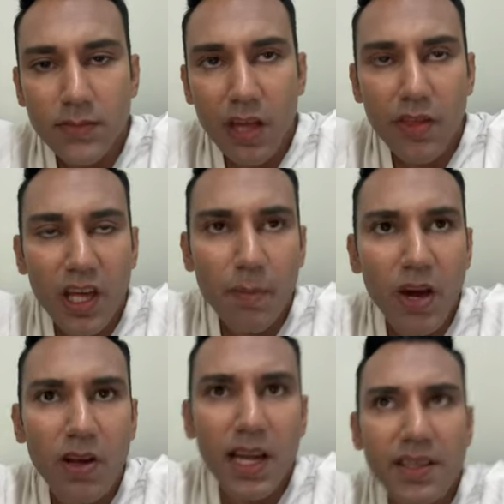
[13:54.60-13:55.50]
I'm thinking
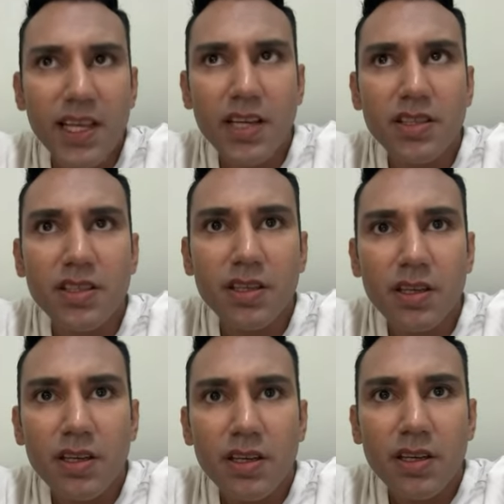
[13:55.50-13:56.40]
about it like this.
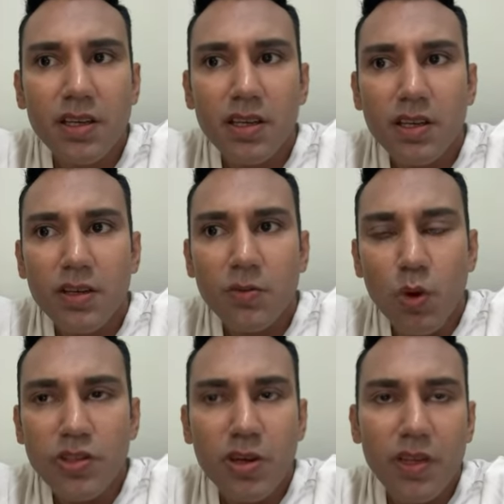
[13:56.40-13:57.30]

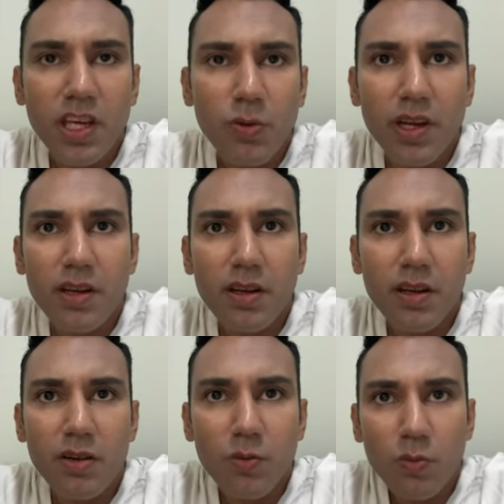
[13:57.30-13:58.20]
What do you think you would
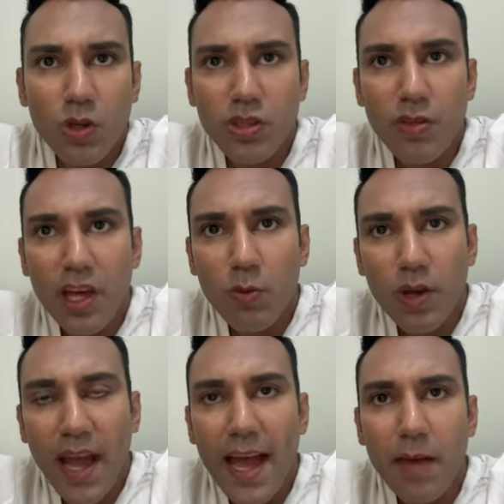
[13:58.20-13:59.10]
what do you think
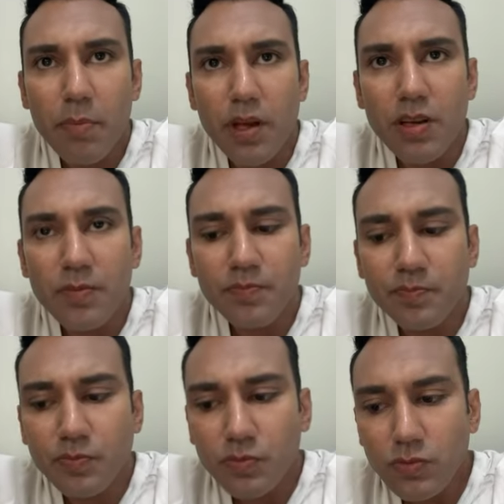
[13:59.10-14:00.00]
would happen
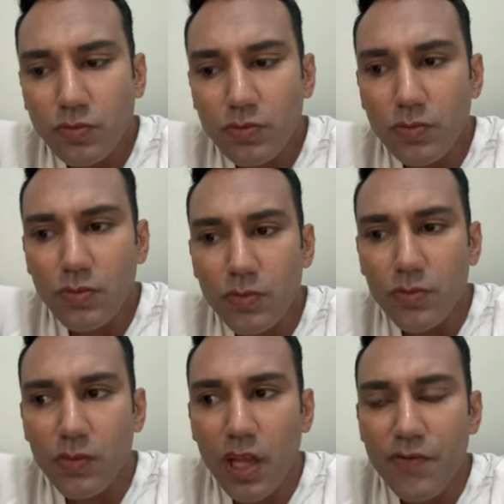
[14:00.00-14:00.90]

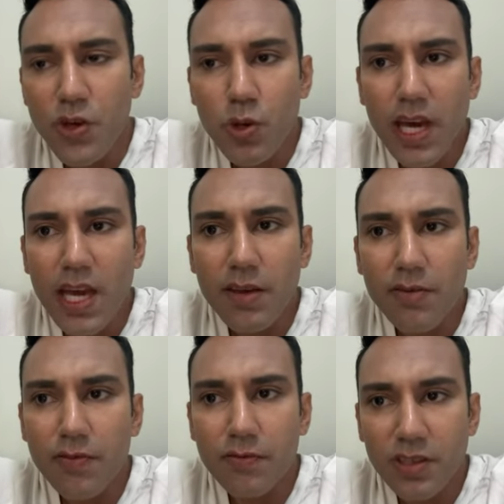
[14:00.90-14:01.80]
if you
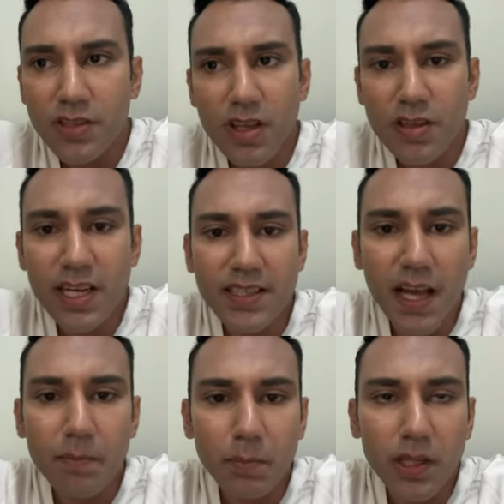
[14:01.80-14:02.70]
gave, just as an
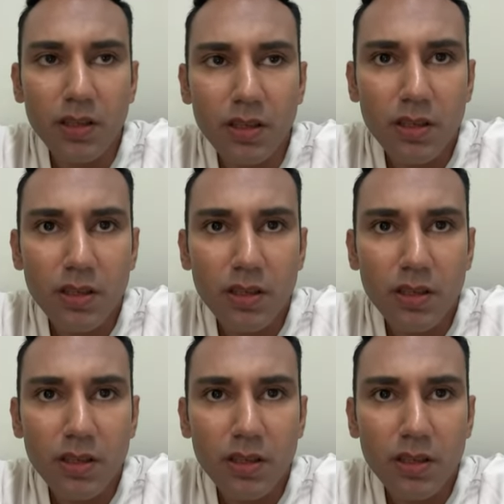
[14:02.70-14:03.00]
example,